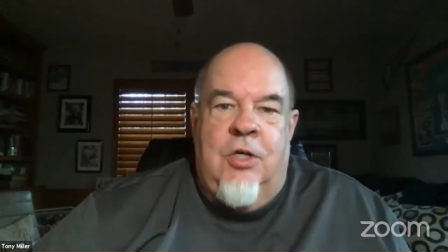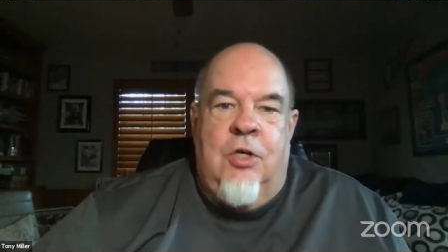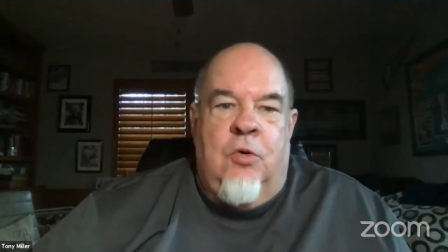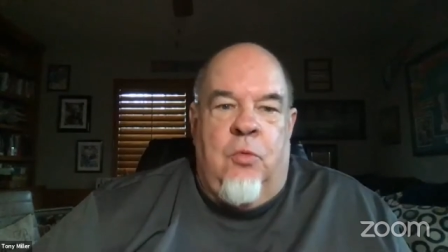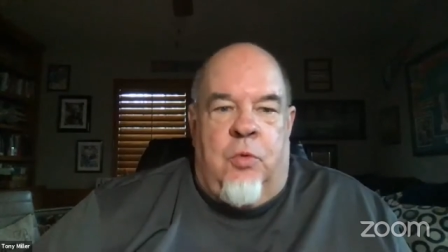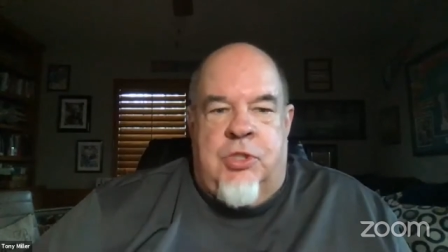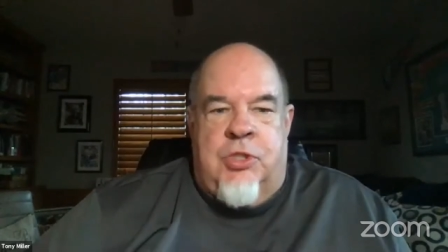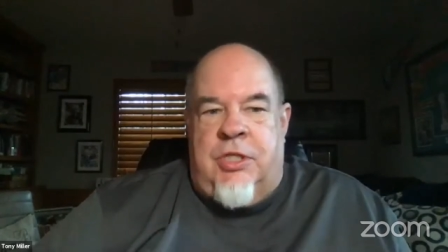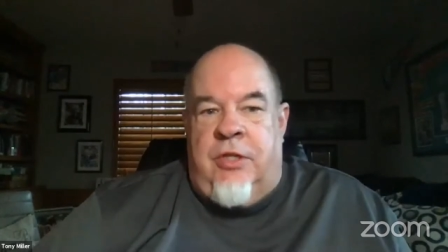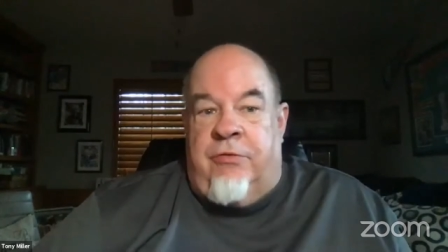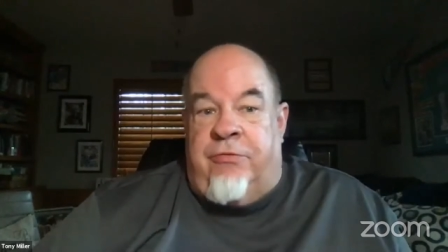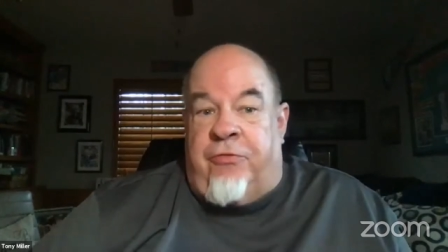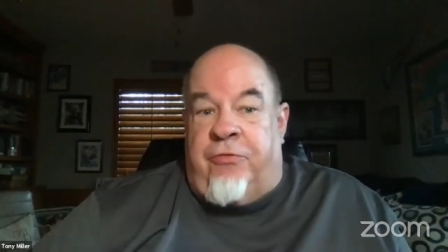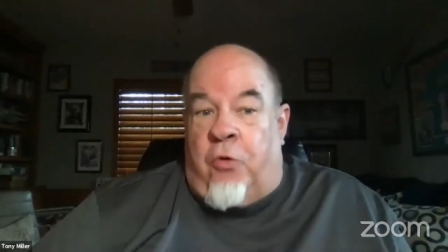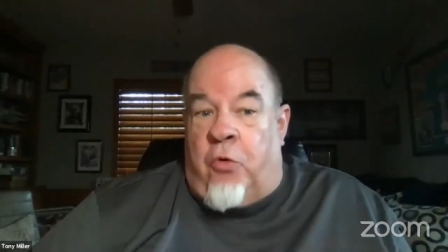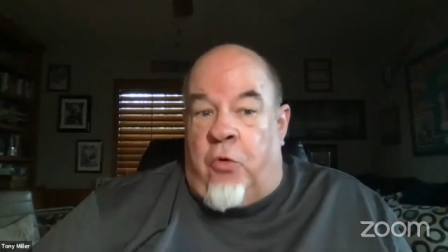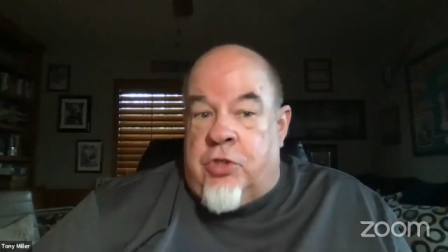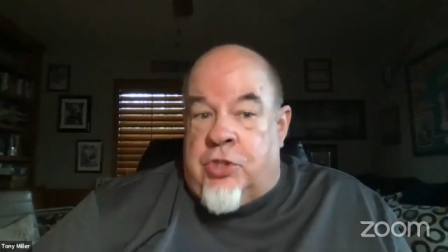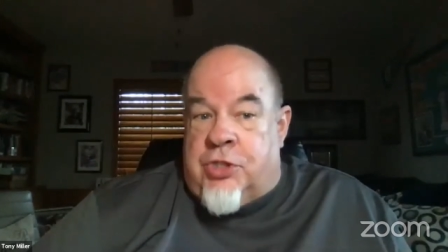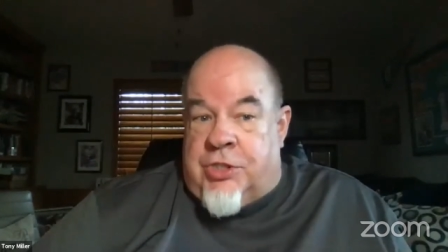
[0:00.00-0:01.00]
was in the
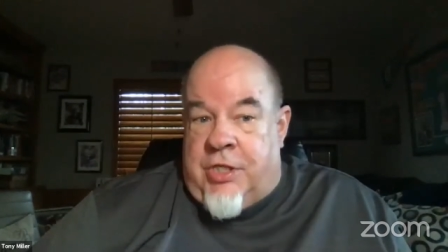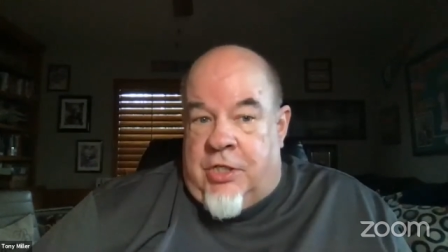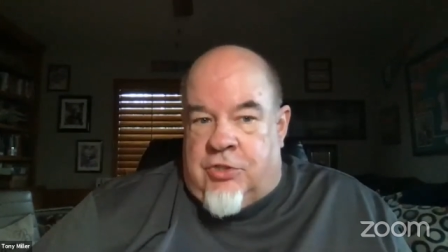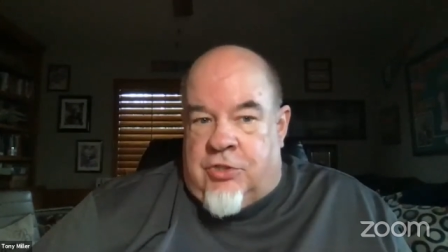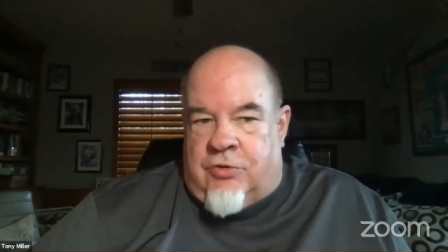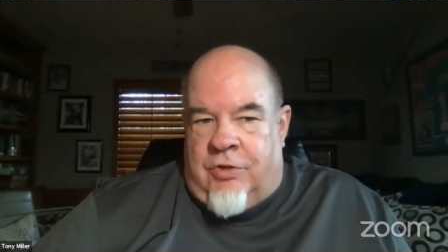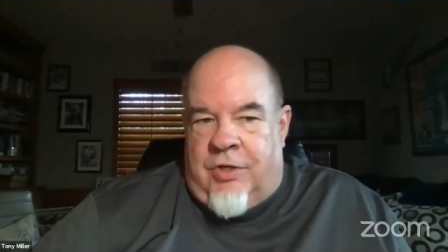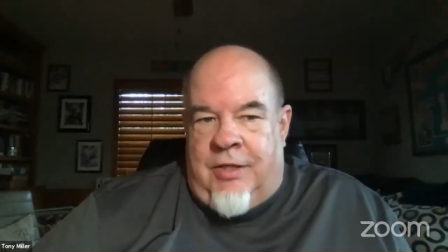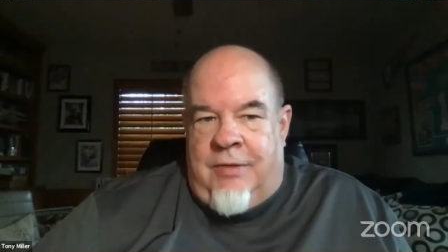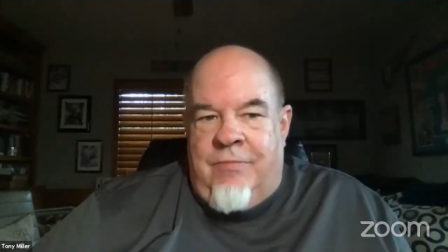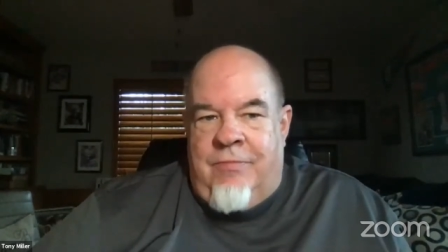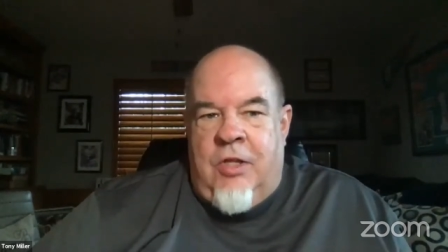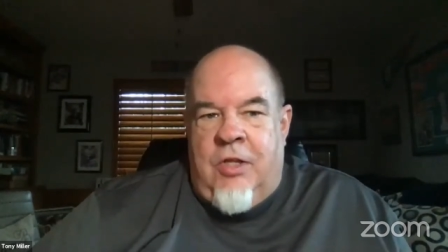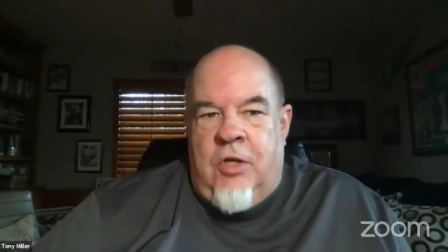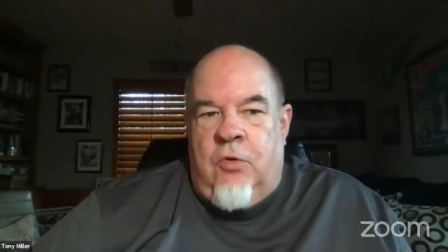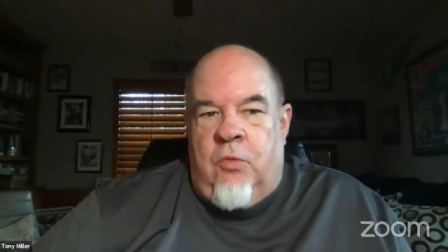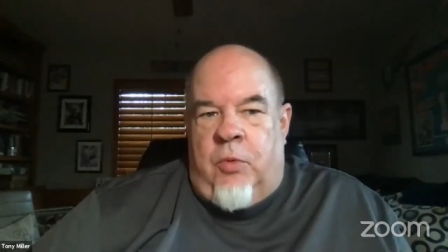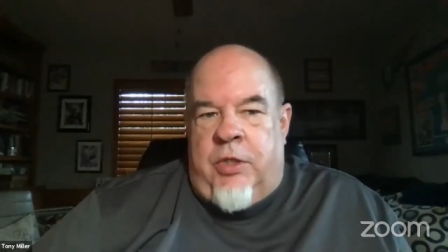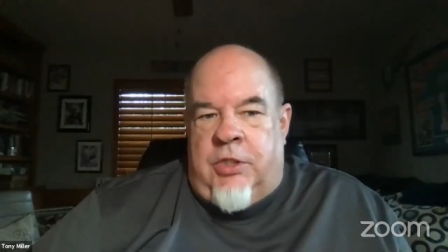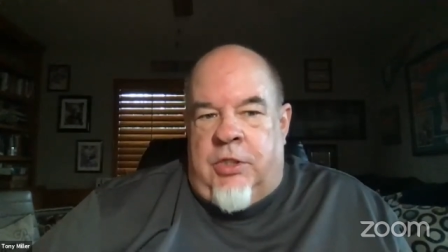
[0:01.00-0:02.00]
fourth century
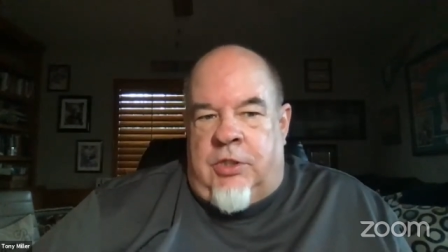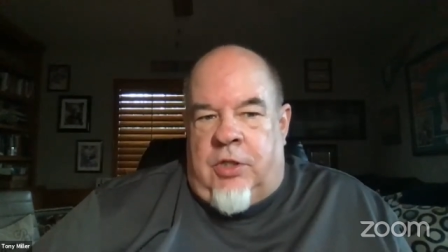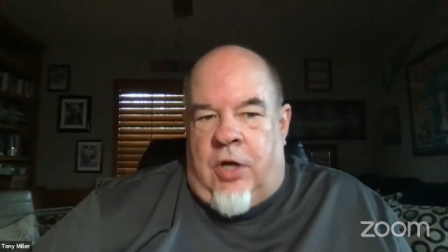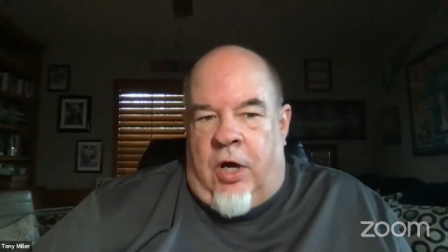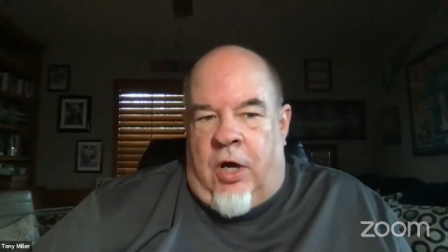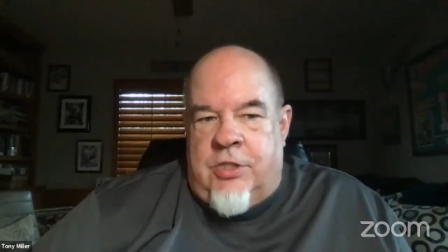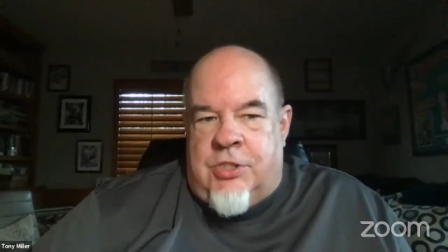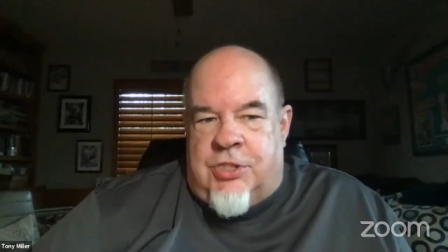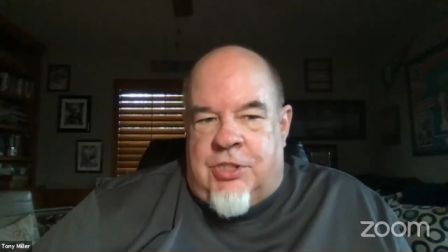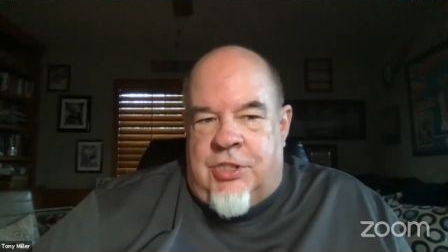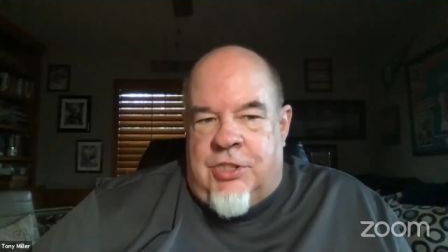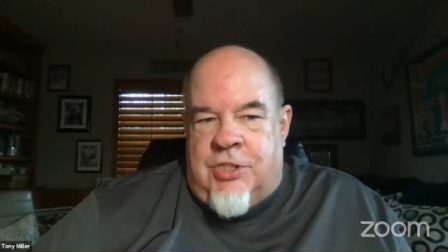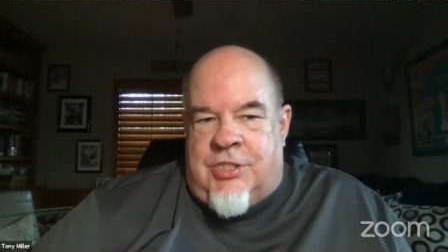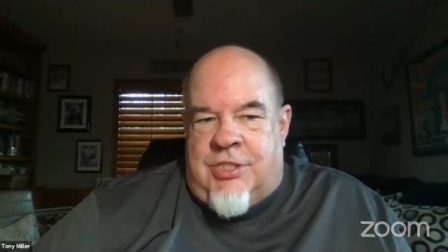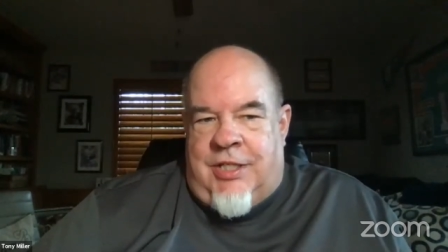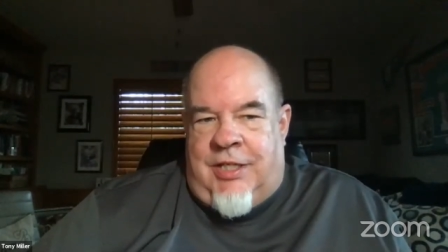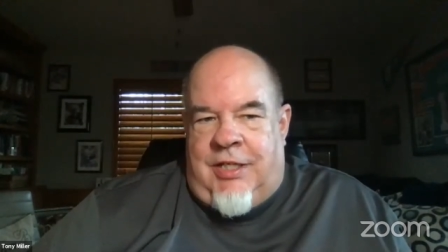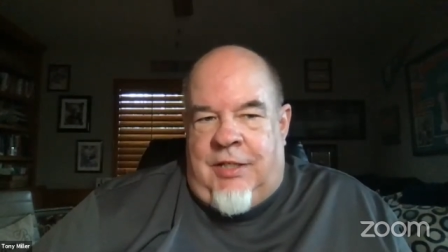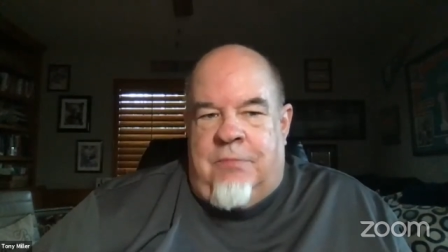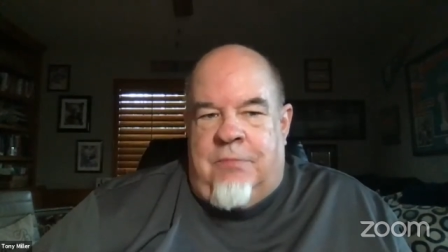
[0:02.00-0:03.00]
when
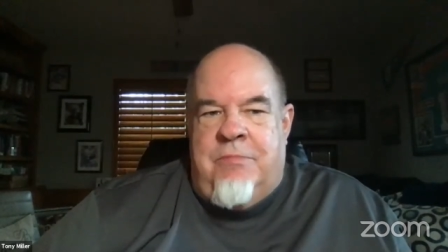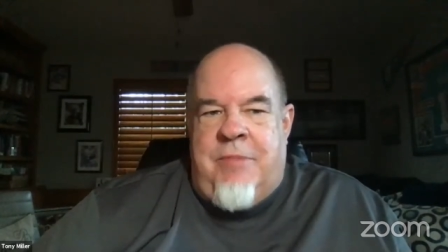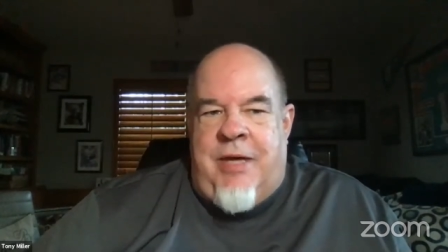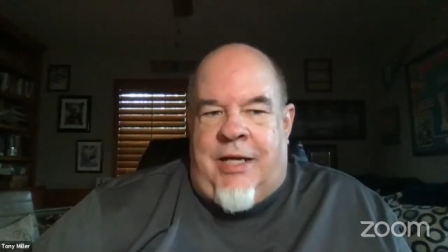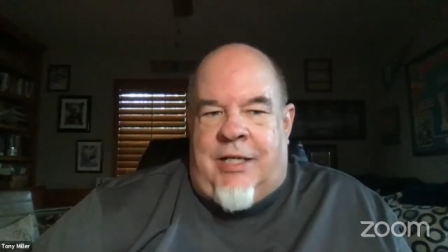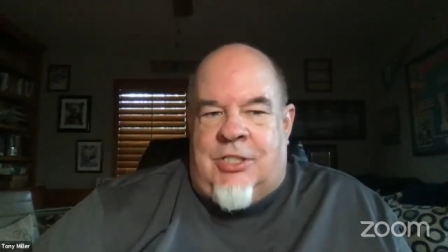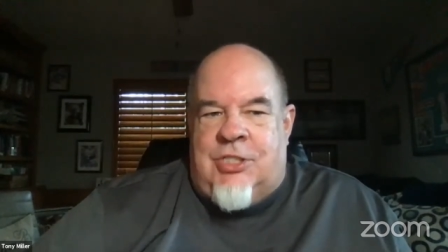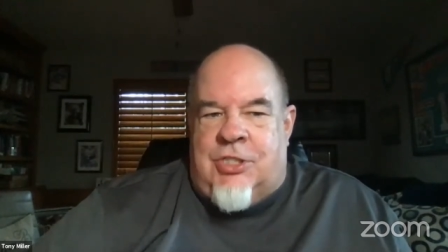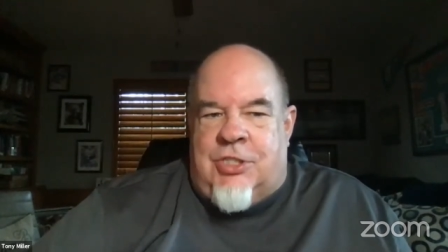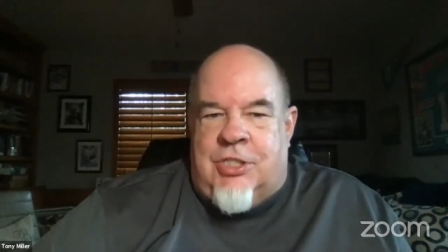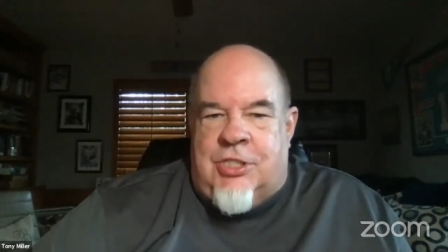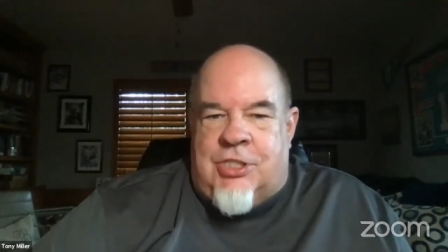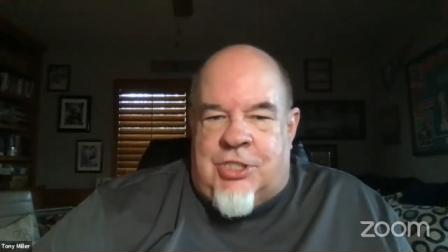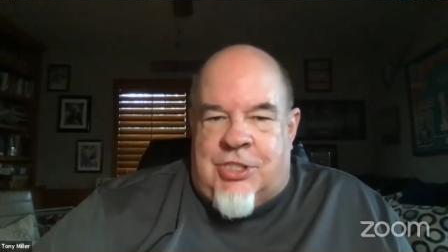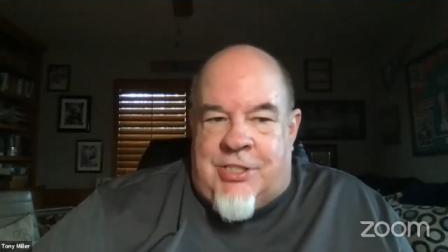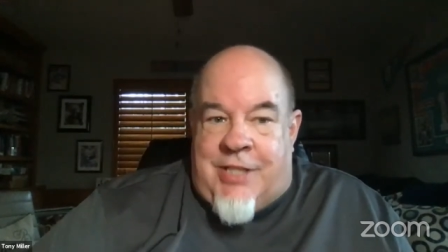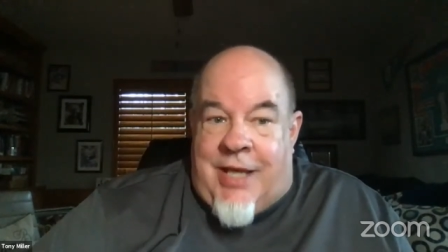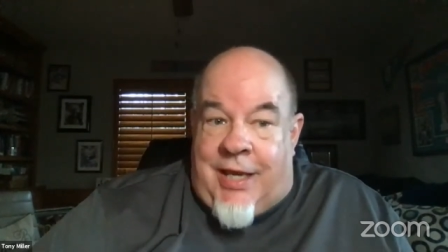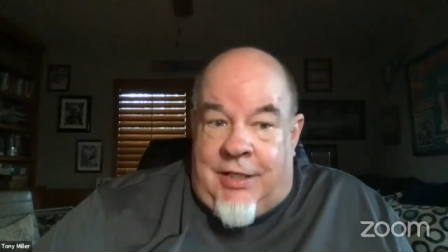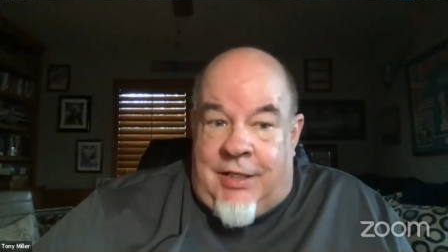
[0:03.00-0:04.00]
Constantine mixed the
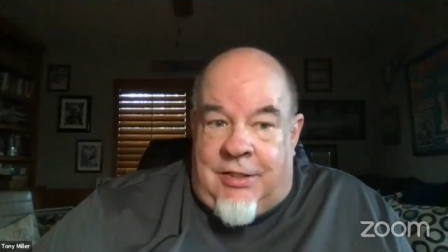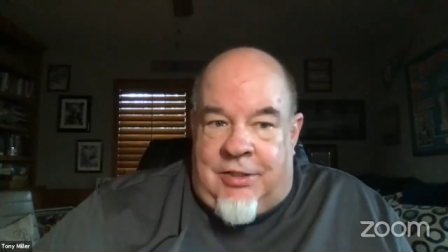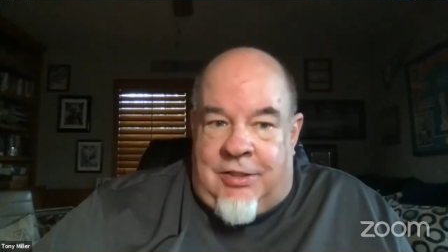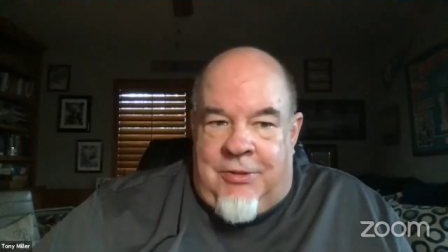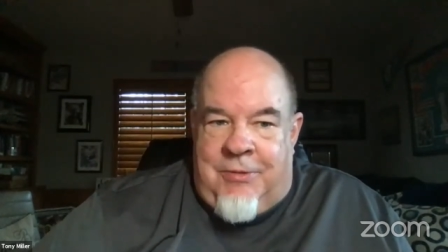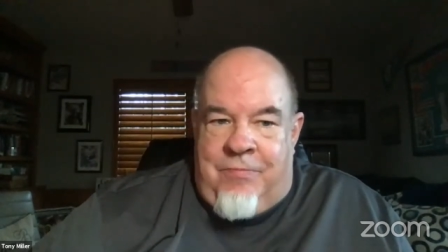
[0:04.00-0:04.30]
state